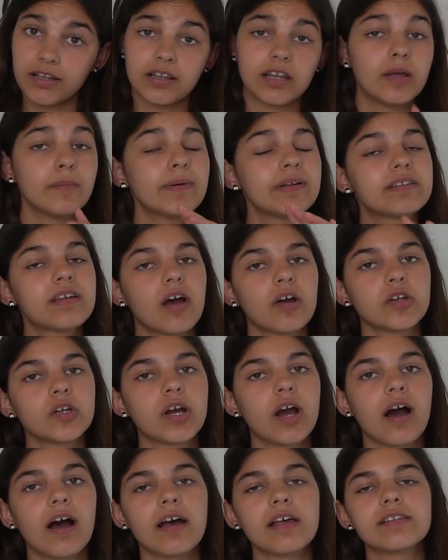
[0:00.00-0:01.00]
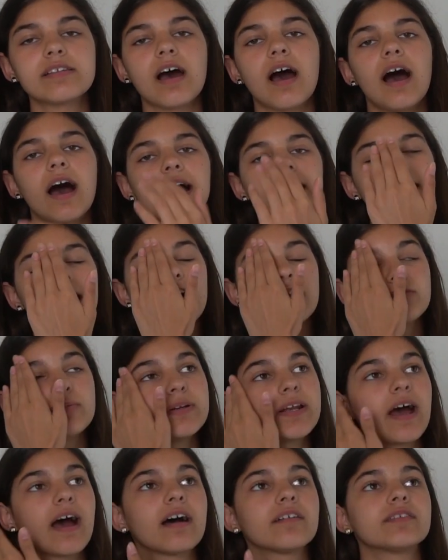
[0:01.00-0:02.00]
Let me tell you guys, I have
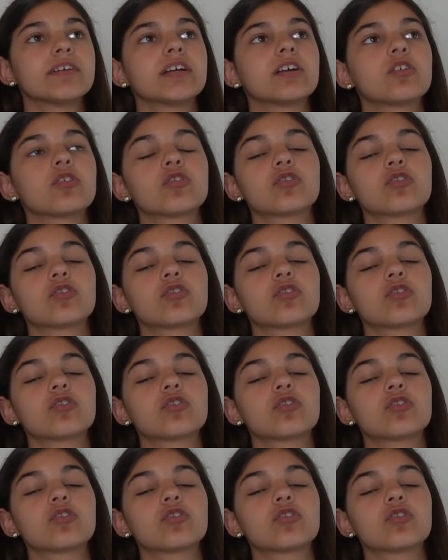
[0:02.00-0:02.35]
been having